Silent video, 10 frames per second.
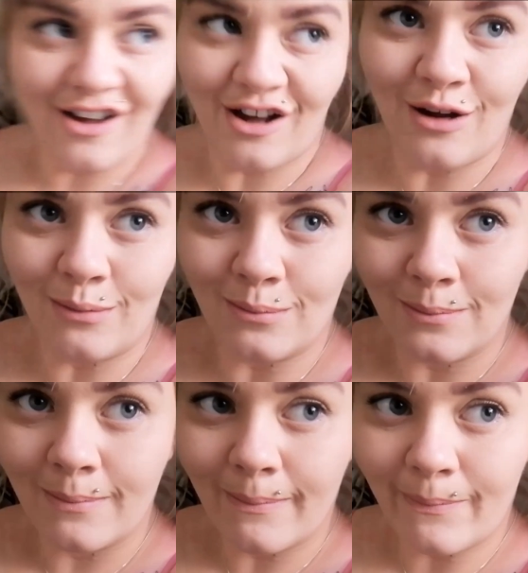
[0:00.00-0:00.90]
I
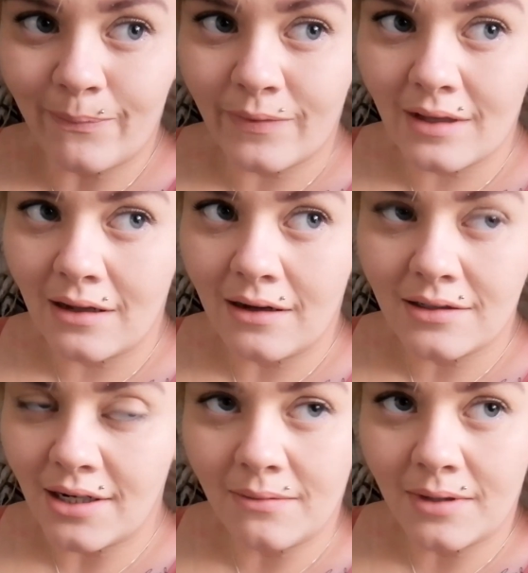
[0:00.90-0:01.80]

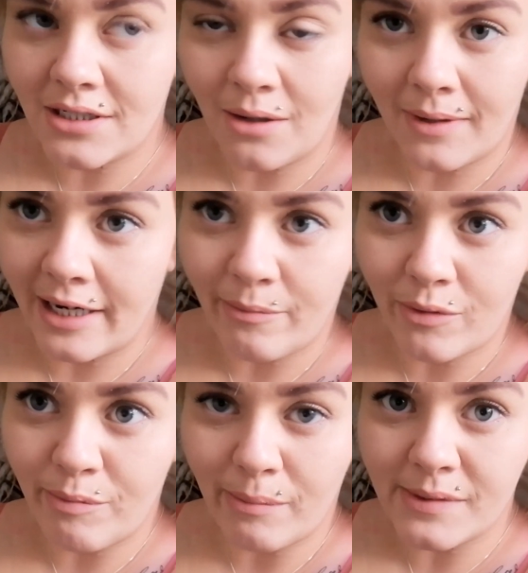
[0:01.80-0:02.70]
don't want any
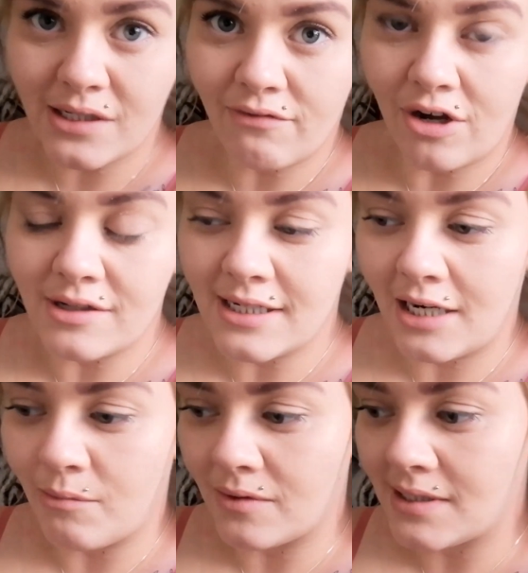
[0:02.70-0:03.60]
more bumps in the roads and
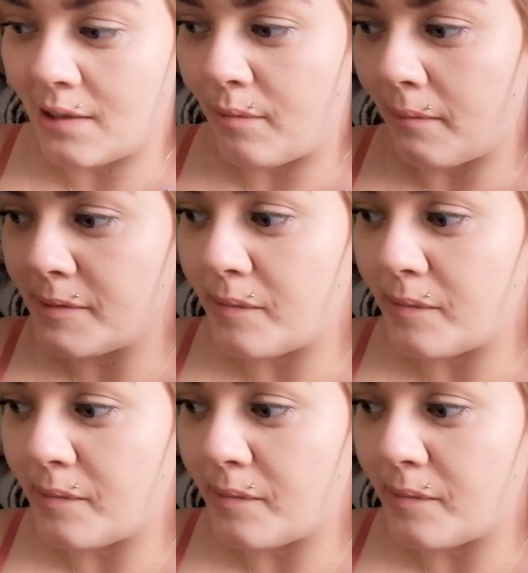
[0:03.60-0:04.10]
any more slip-ups.